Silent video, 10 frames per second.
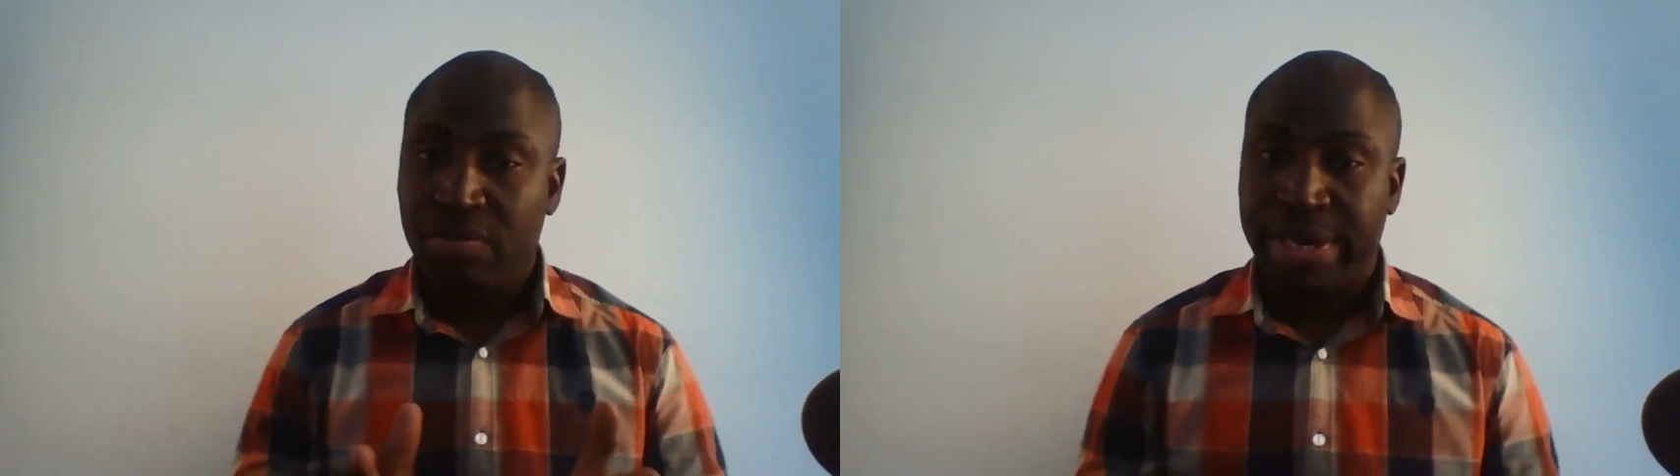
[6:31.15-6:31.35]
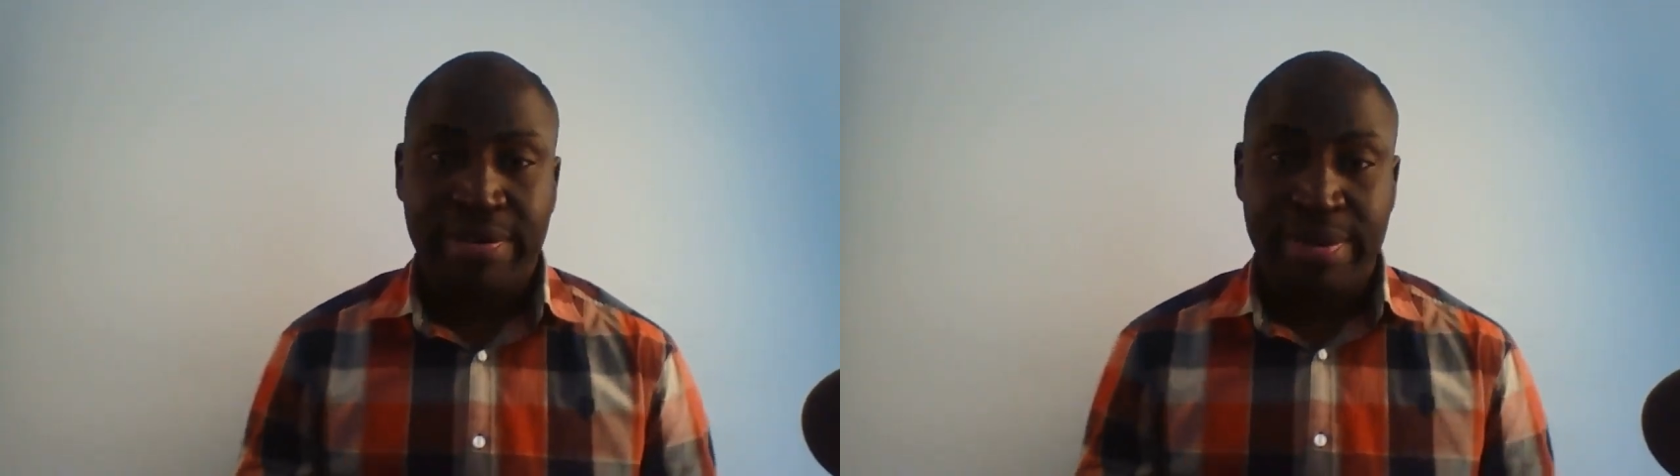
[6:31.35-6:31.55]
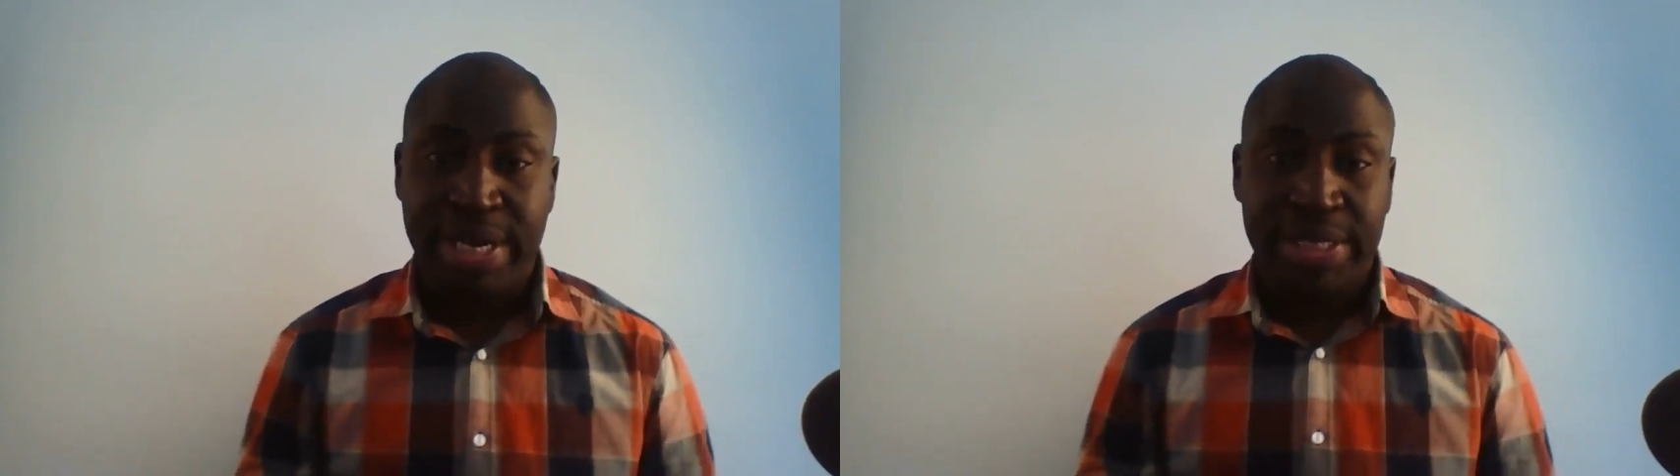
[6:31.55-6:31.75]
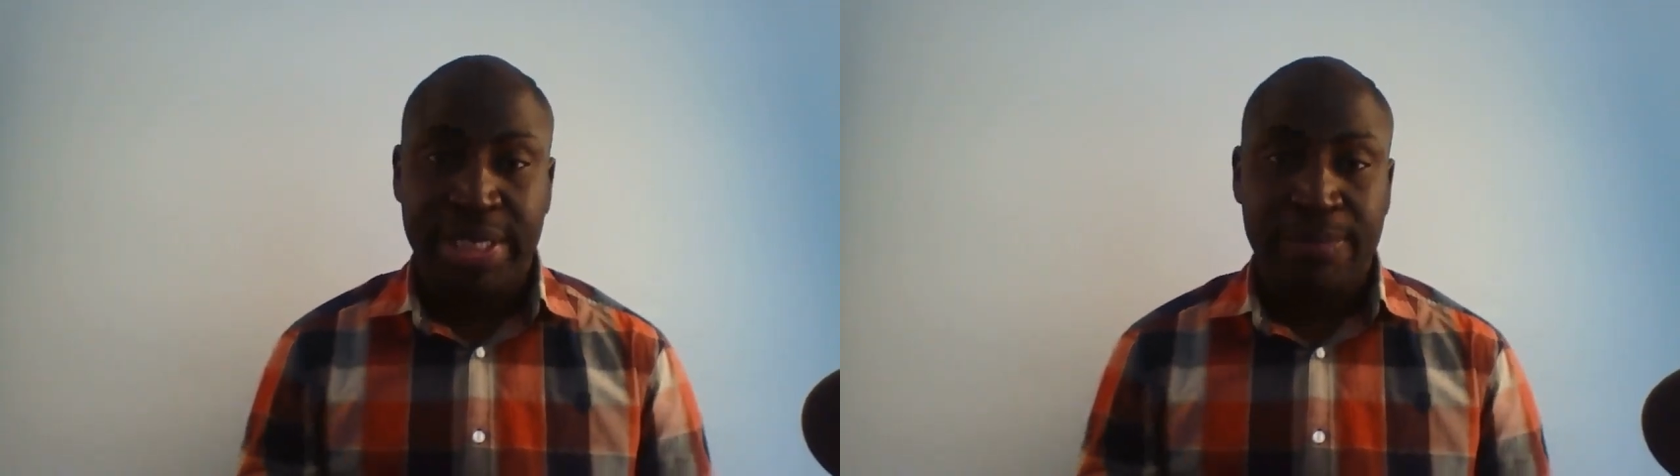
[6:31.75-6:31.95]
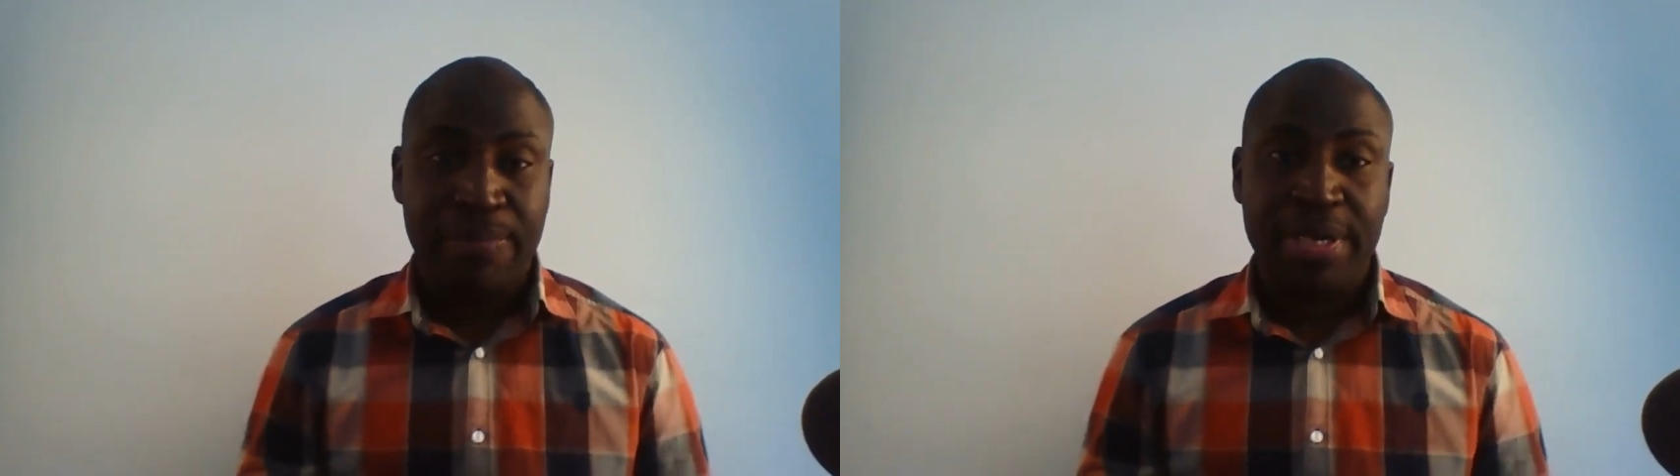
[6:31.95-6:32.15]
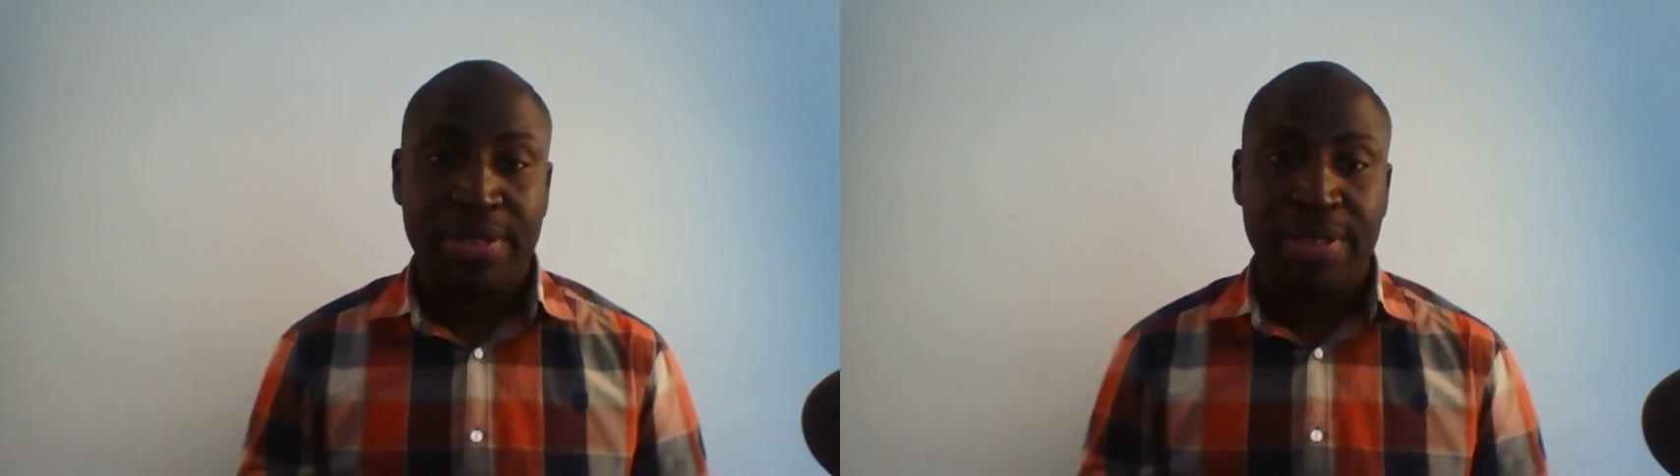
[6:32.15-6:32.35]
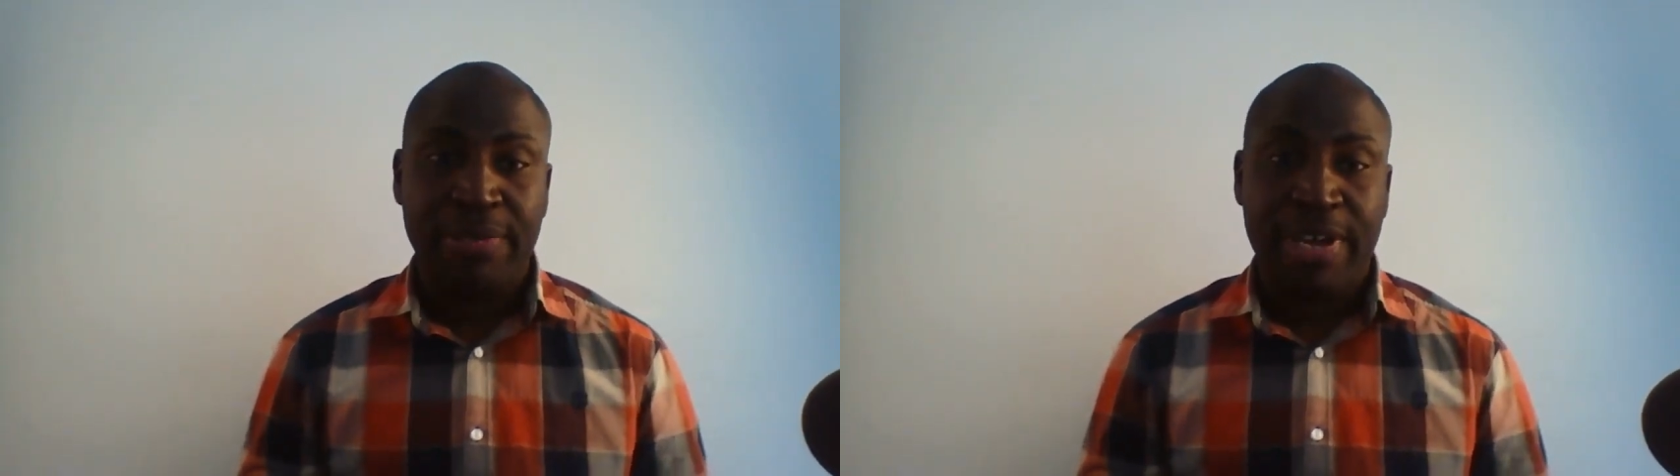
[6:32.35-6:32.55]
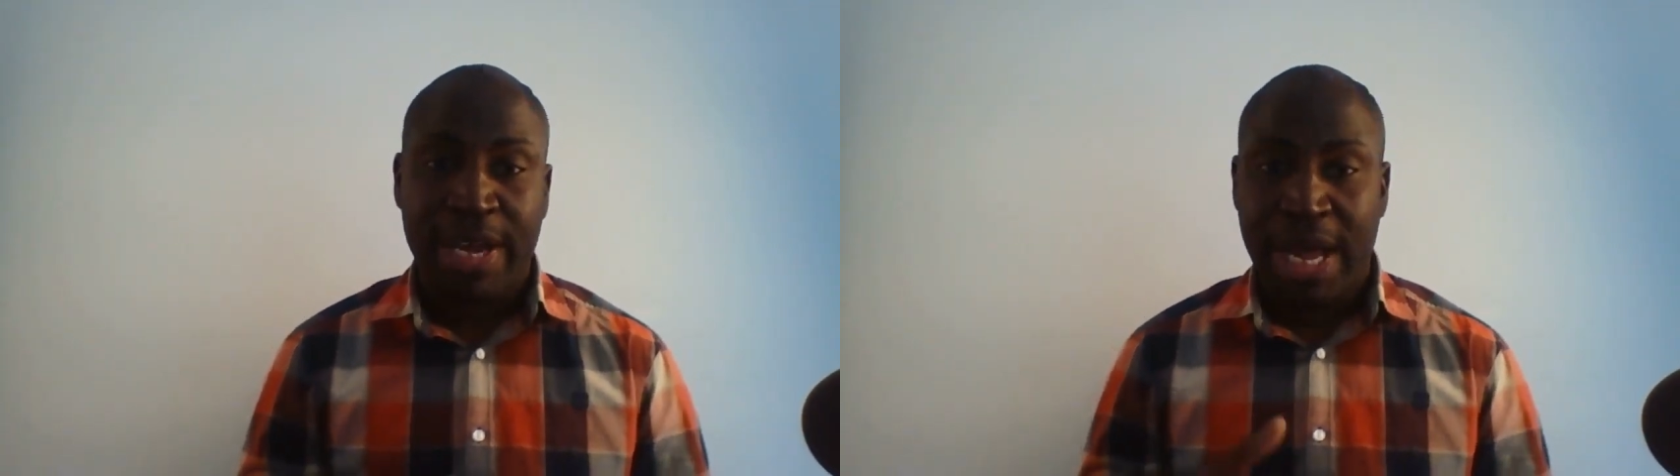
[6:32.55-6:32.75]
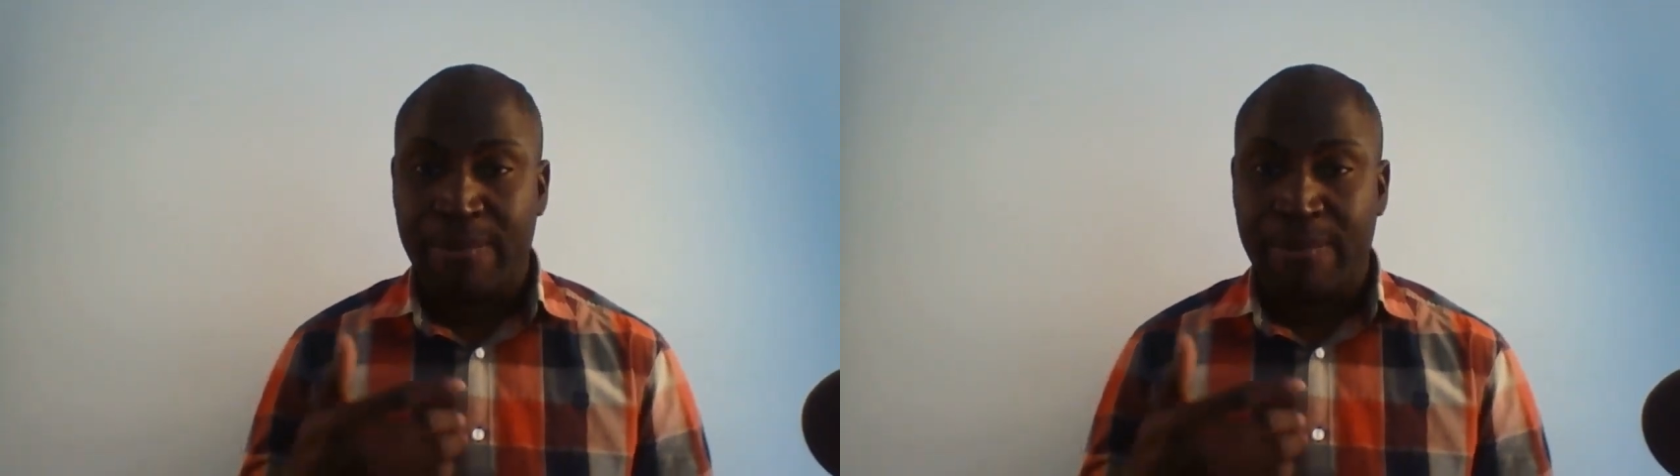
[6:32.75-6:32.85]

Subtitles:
Recruitment is expensive.